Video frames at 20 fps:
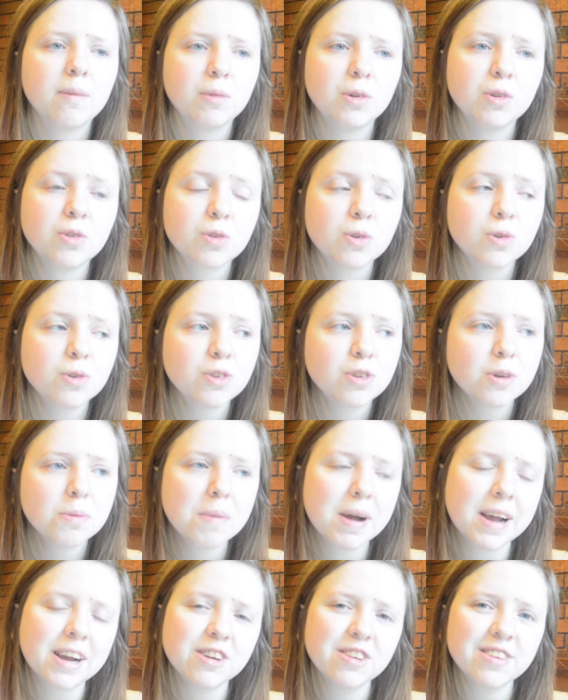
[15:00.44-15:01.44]
who's also
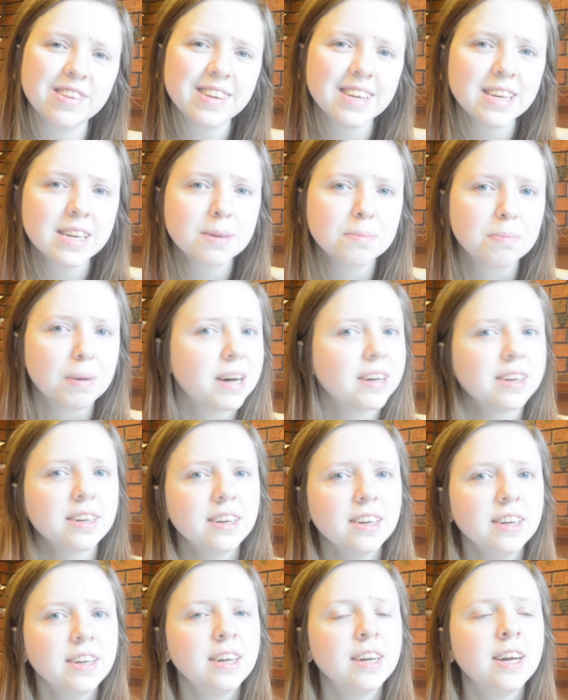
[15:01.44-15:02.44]
my critique
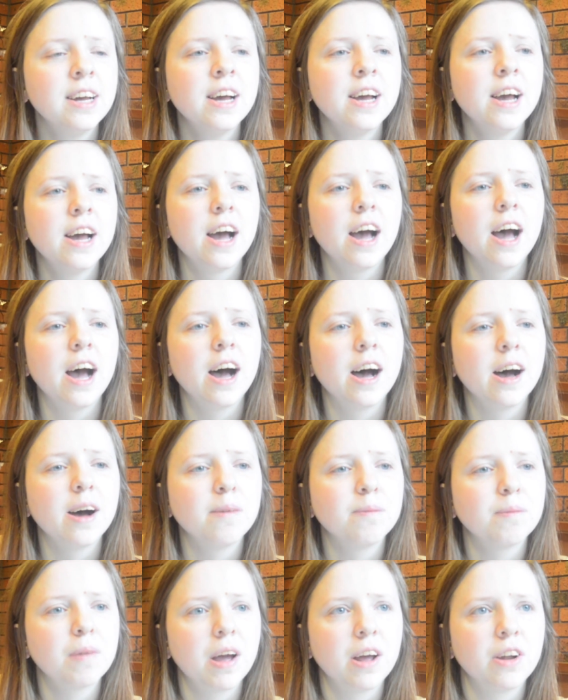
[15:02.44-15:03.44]
partner,
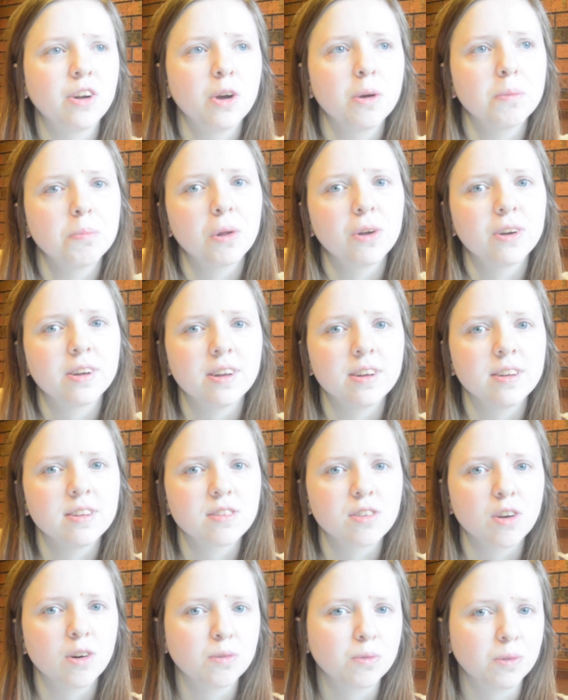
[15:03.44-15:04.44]
and her blog
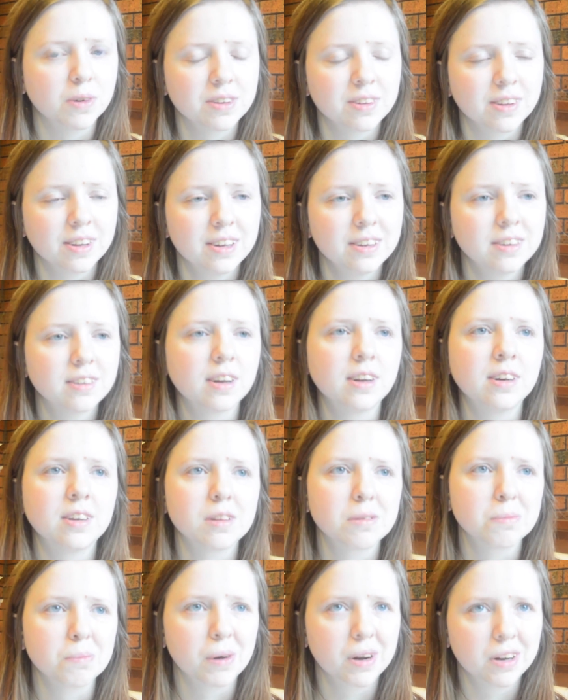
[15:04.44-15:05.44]
is Of Wonderland, and
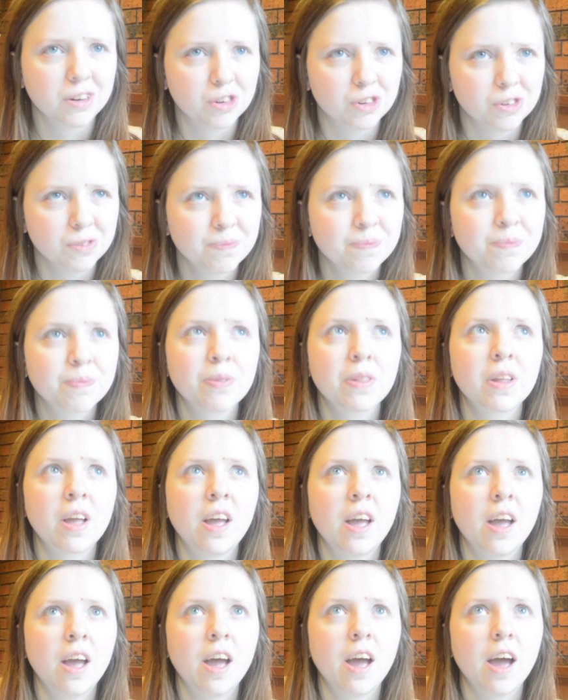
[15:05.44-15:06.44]
it's brand new
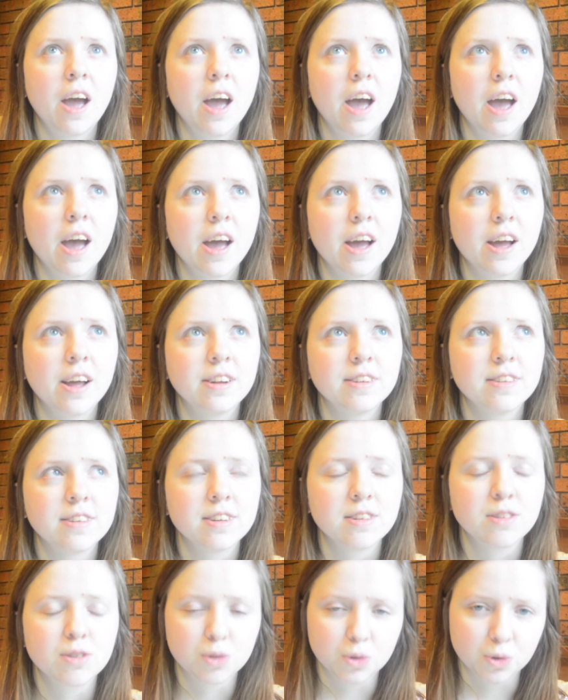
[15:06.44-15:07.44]
and
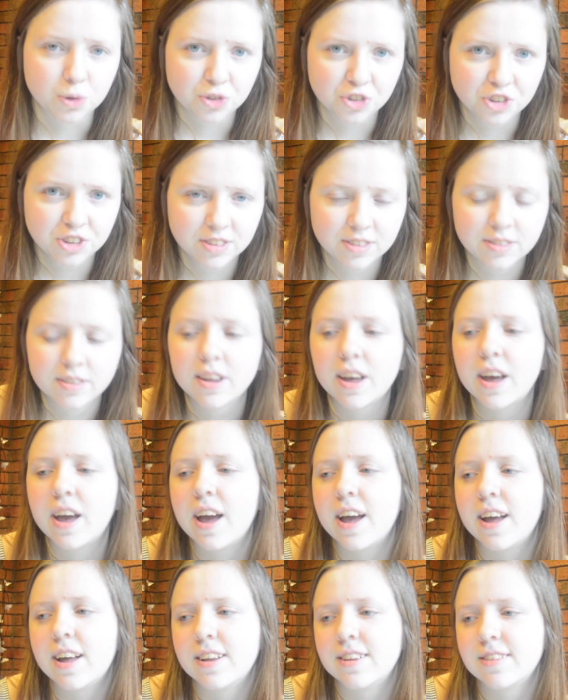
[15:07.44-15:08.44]
it's gorgeous,
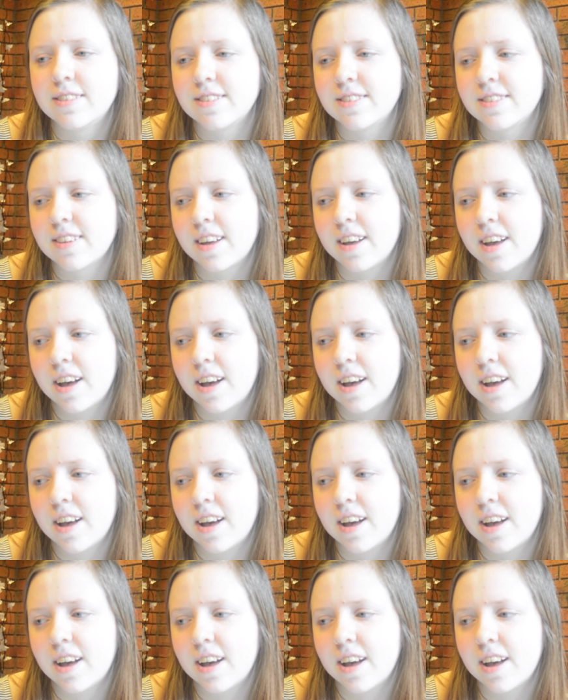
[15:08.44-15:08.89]
and